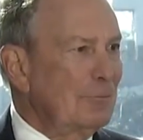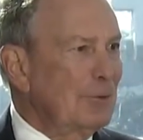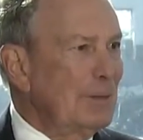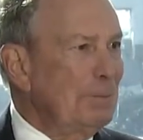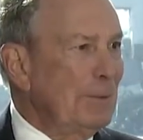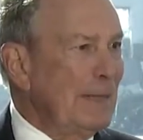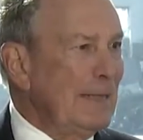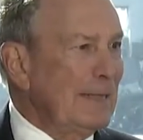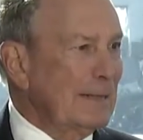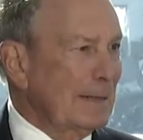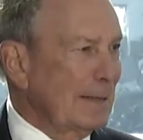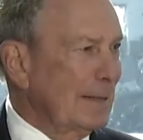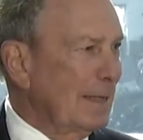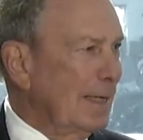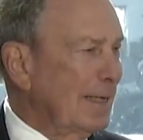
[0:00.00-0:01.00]

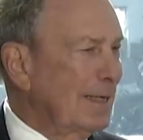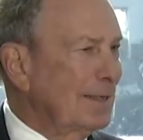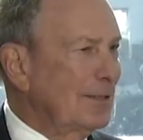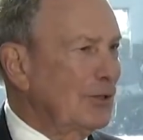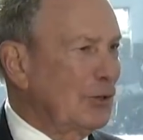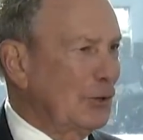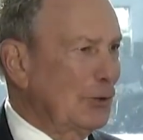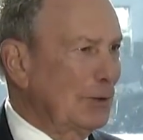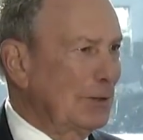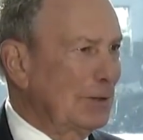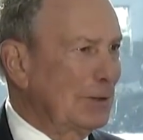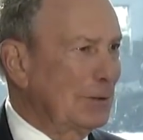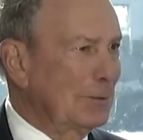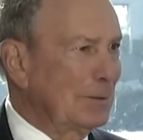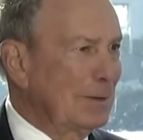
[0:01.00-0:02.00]
repeatedly, I can assure
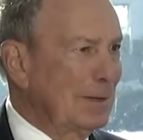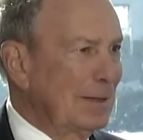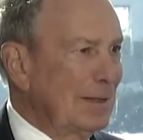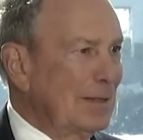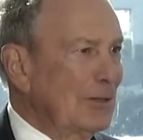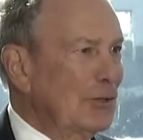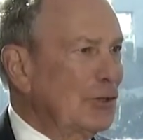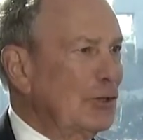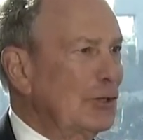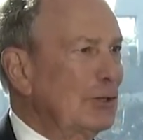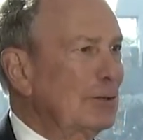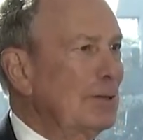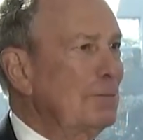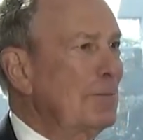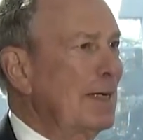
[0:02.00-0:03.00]
you,
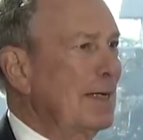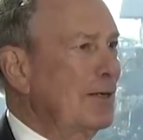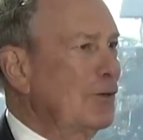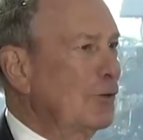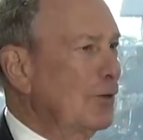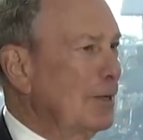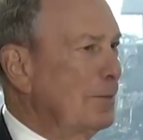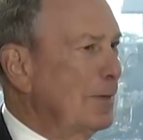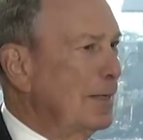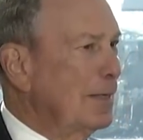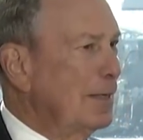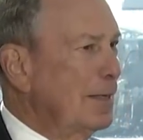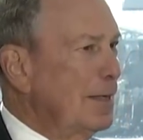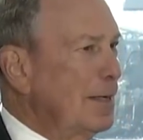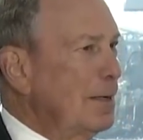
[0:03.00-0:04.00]
Sure, it may annoy
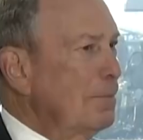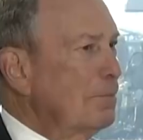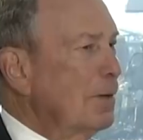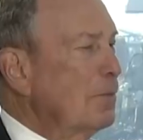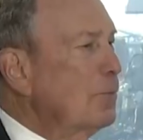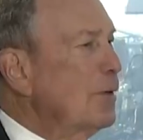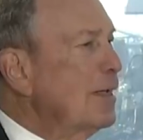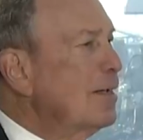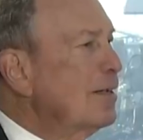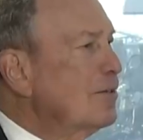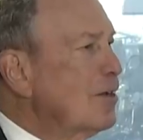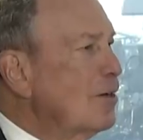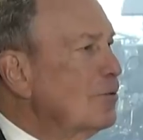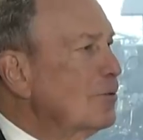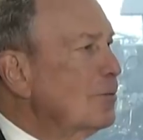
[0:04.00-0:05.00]
me, but we
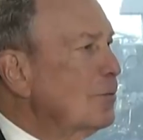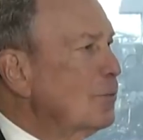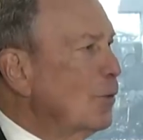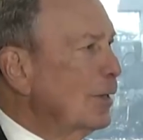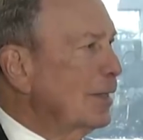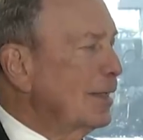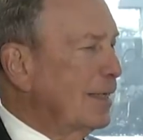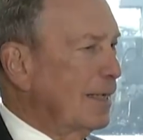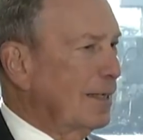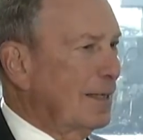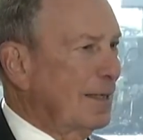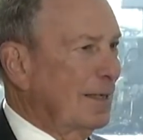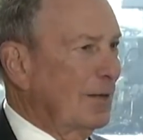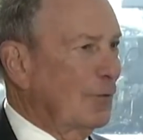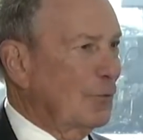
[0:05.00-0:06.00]
don't want to
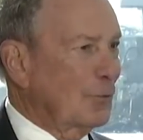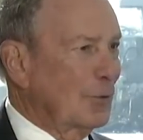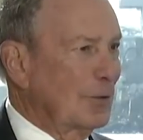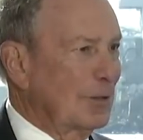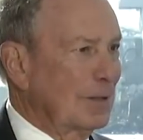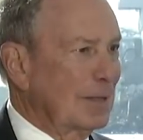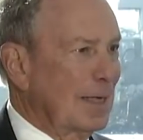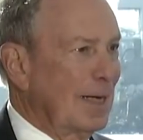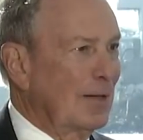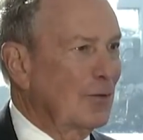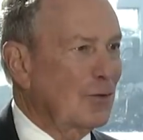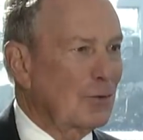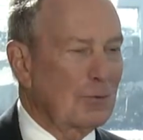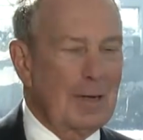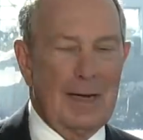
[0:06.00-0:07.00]
get things wrong.
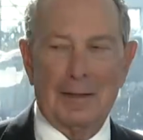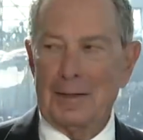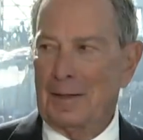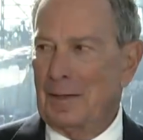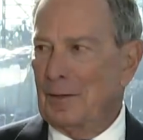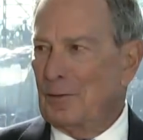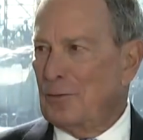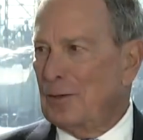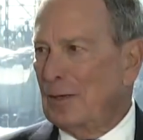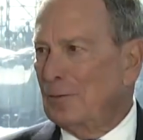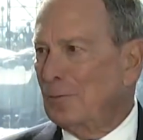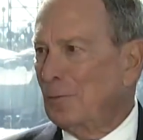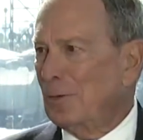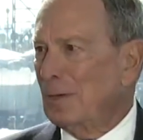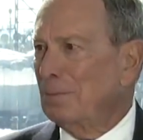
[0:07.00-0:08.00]
And surrounding
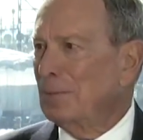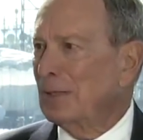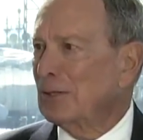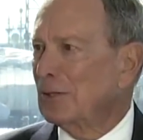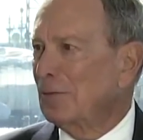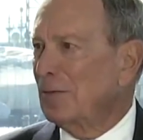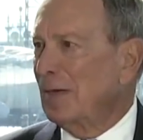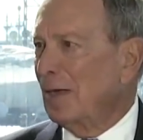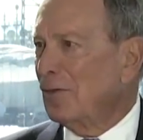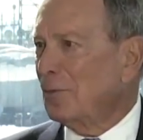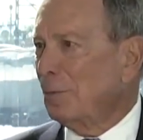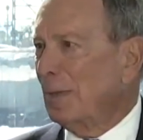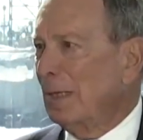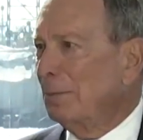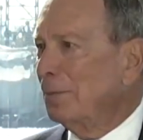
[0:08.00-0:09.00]
yourself with a bunch of
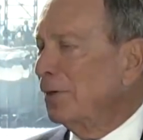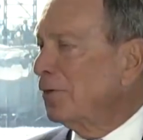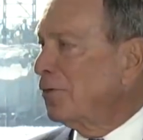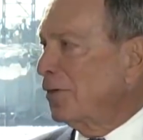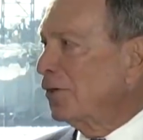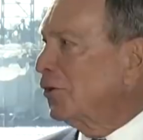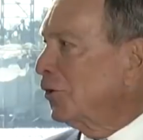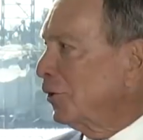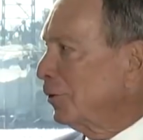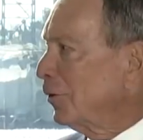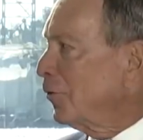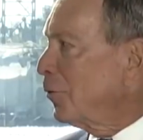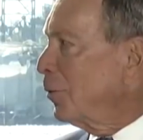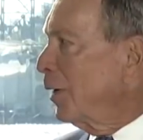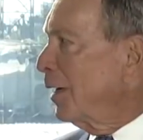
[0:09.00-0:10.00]
yes people is the
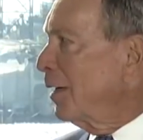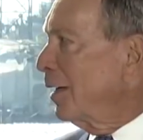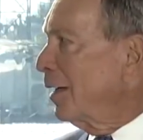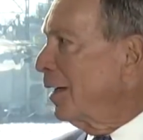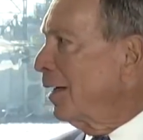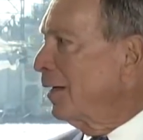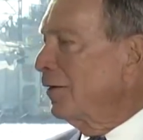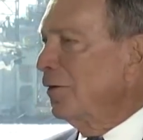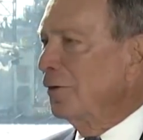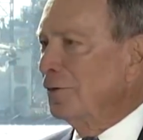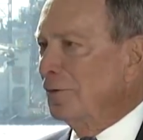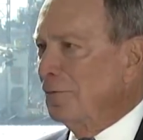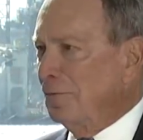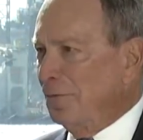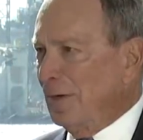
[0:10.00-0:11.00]
surest way I
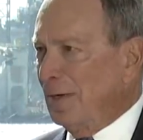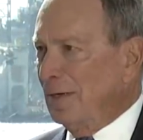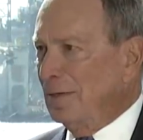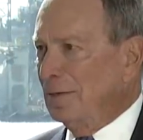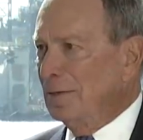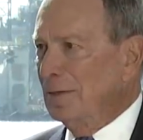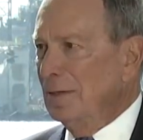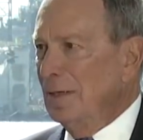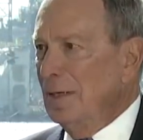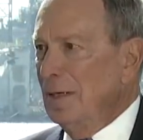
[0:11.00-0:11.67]
know to fail.